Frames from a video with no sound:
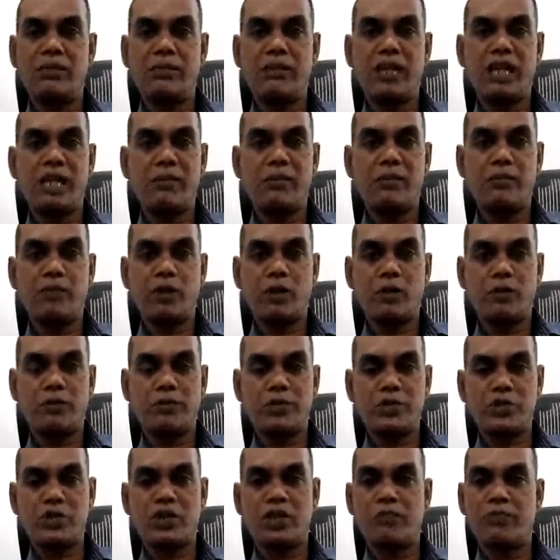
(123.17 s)
the Benami
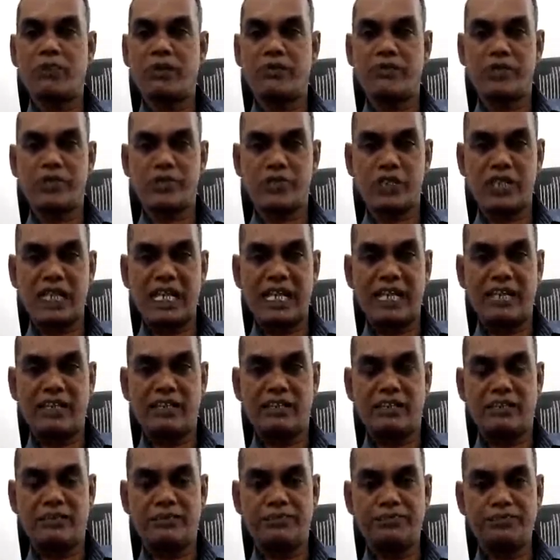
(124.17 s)
Prohibition or Prevention Act.